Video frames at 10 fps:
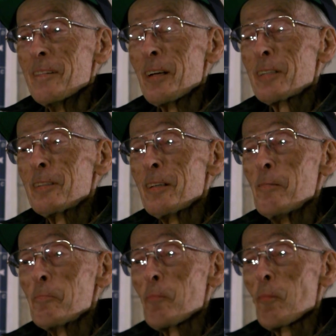But there
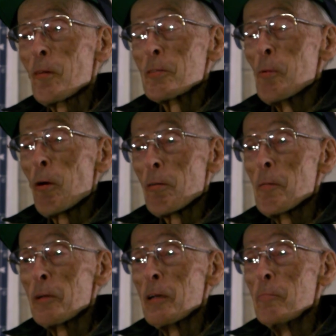was more
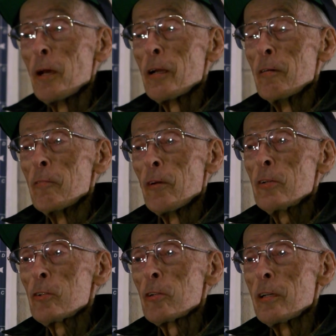women than men
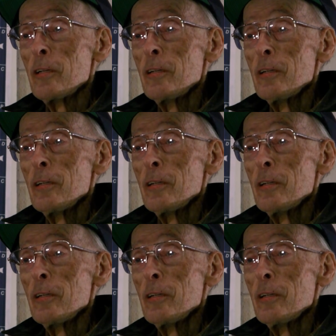eventually.